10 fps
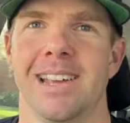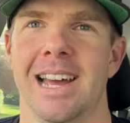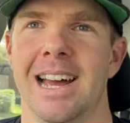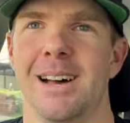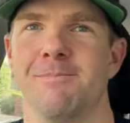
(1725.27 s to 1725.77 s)

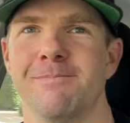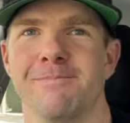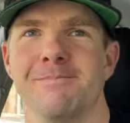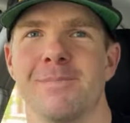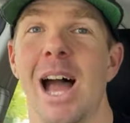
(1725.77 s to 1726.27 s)
Um,
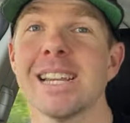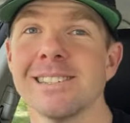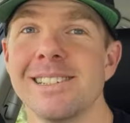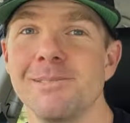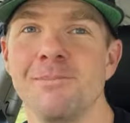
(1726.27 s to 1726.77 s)
I
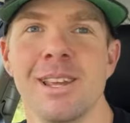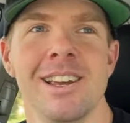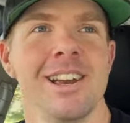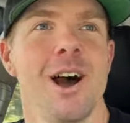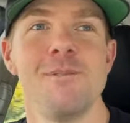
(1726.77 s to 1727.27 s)
actually,
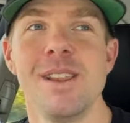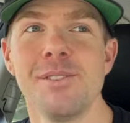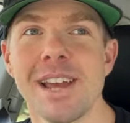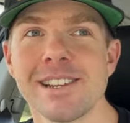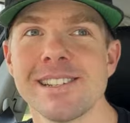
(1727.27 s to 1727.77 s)
I've
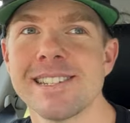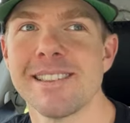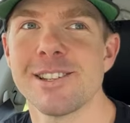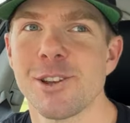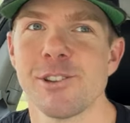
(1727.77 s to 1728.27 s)
never actually
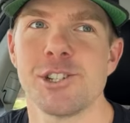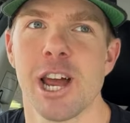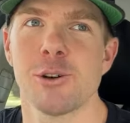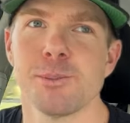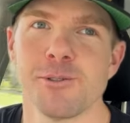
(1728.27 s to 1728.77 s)
said this on the
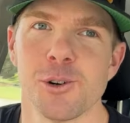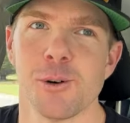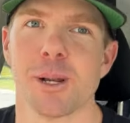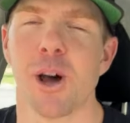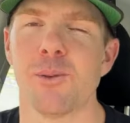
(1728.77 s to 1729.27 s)
channel
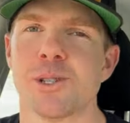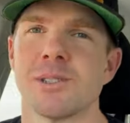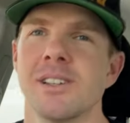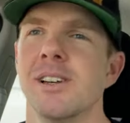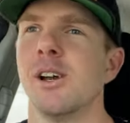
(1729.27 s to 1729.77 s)
before, but I
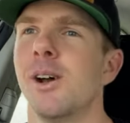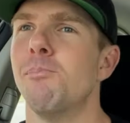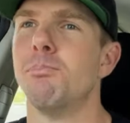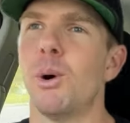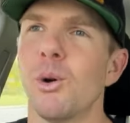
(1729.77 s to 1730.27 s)
was
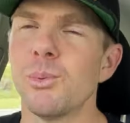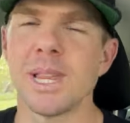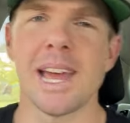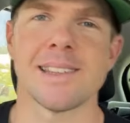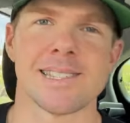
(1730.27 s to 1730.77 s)
born
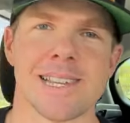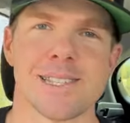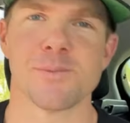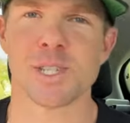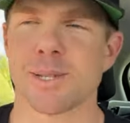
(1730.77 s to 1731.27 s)
without a
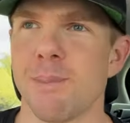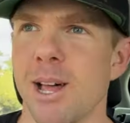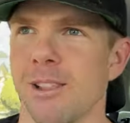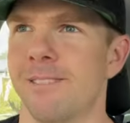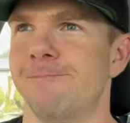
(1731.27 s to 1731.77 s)
sense of
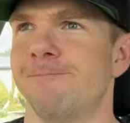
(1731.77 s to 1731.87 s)
smell.